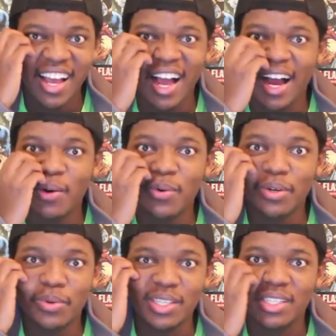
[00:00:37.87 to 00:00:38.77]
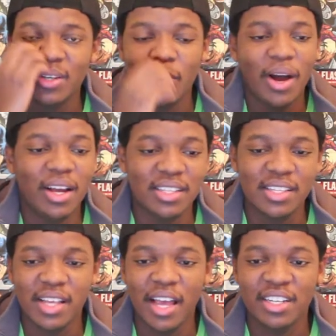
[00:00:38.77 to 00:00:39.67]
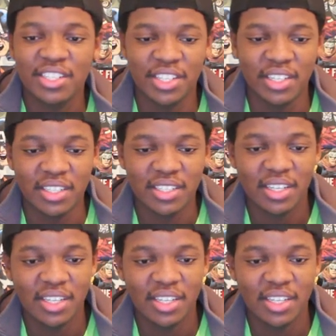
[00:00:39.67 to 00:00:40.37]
how it was so unsanctioned.